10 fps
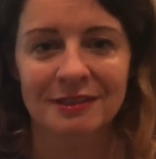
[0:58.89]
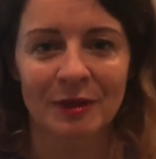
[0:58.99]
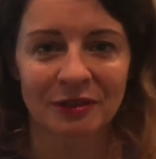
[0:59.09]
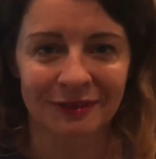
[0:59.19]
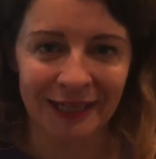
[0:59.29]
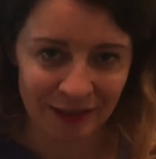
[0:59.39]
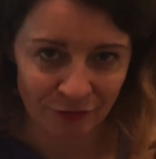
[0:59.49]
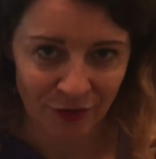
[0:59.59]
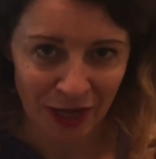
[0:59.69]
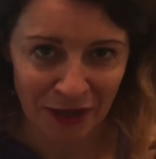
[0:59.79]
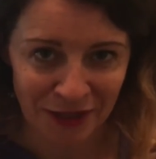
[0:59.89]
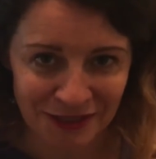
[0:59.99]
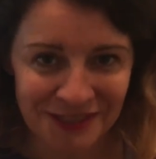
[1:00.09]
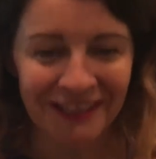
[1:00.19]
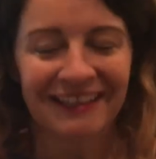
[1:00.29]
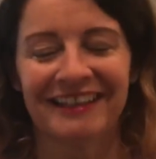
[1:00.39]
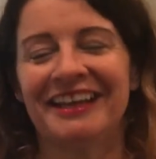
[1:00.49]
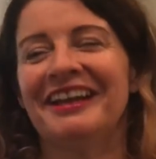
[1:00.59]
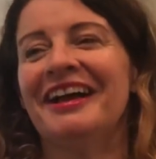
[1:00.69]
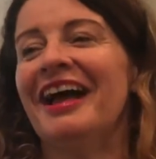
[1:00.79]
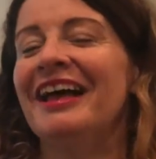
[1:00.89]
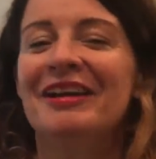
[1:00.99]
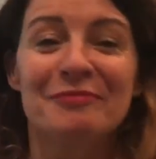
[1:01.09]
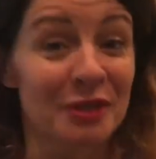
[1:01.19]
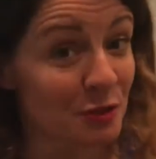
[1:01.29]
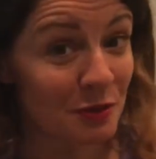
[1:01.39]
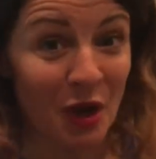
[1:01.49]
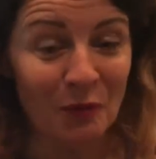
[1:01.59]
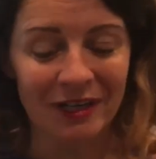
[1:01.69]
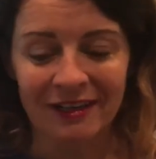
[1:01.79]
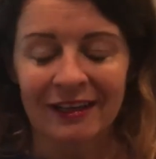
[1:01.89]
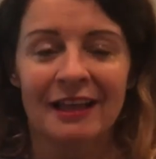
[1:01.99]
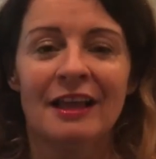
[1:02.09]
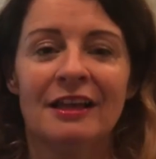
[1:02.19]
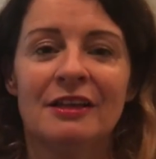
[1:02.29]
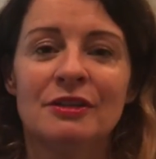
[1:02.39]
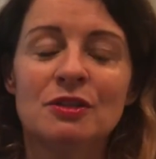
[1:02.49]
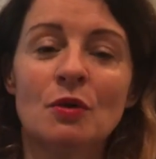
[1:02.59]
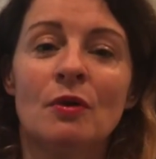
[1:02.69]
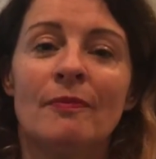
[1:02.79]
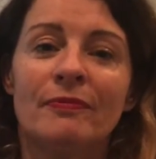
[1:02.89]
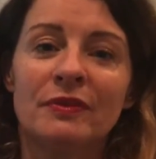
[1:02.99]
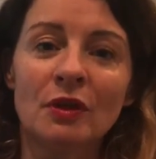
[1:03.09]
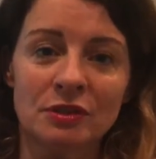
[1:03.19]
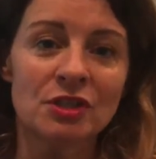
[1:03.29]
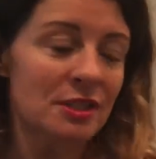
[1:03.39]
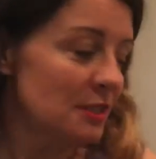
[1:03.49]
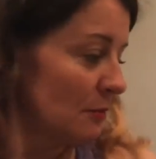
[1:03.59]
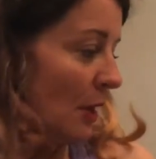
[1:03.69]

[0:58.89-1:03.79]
is about dead flies, because we got one. So not just